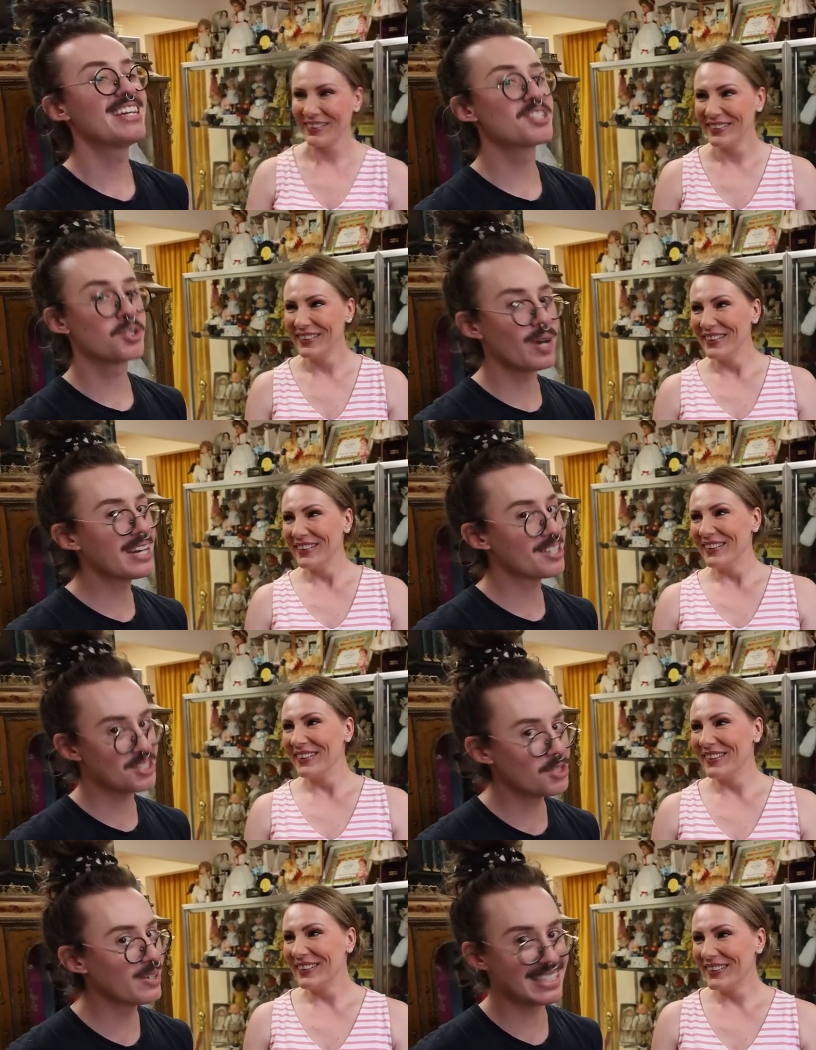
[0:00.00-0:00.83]
Speaker 1: he's great
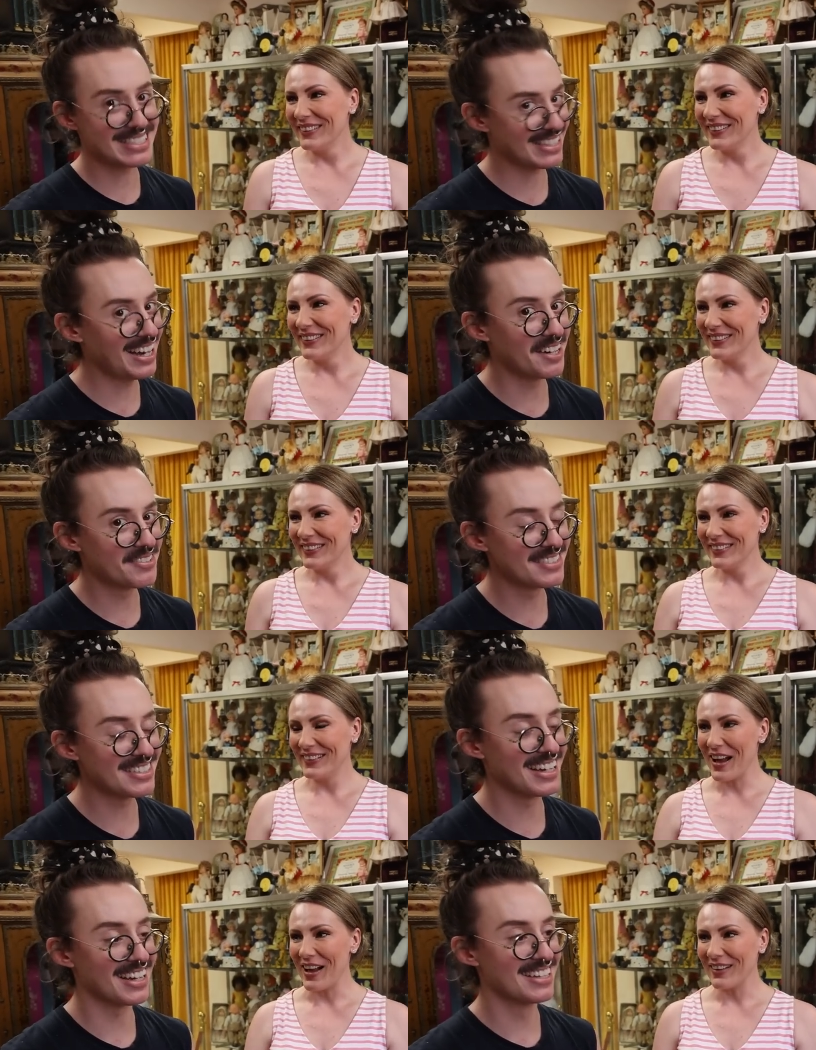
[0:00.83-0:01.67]
at doing stuff.
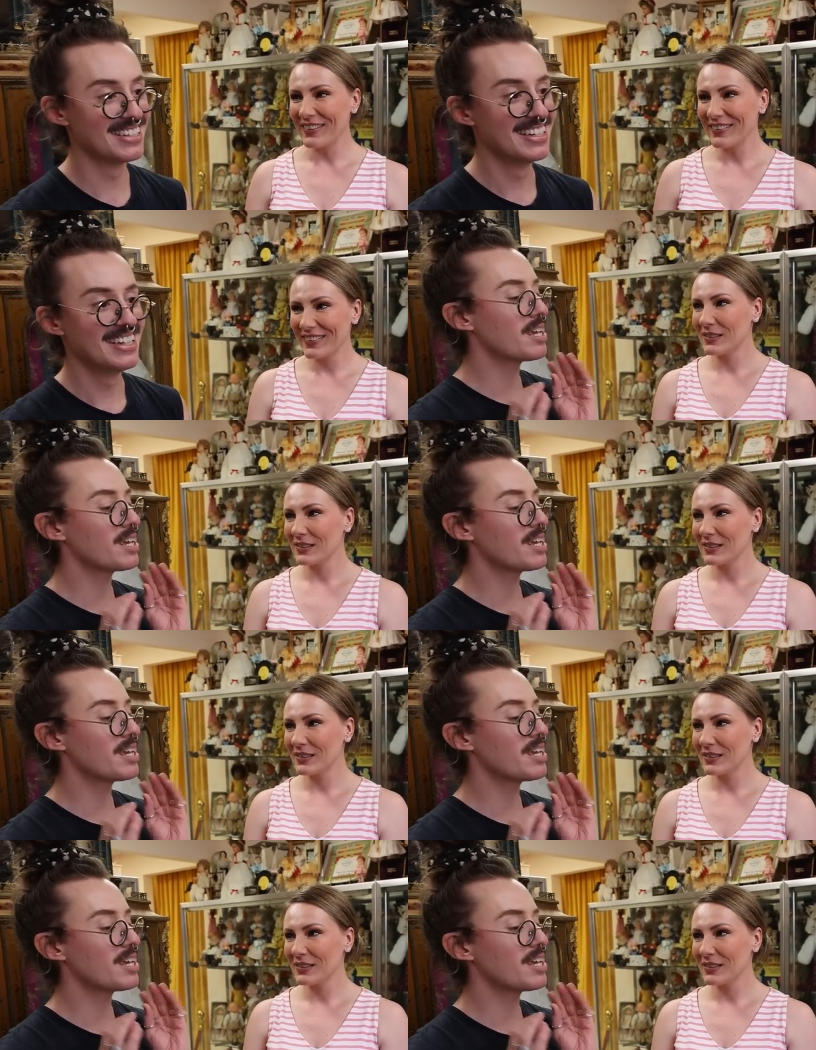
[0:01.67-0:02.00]
Yeah.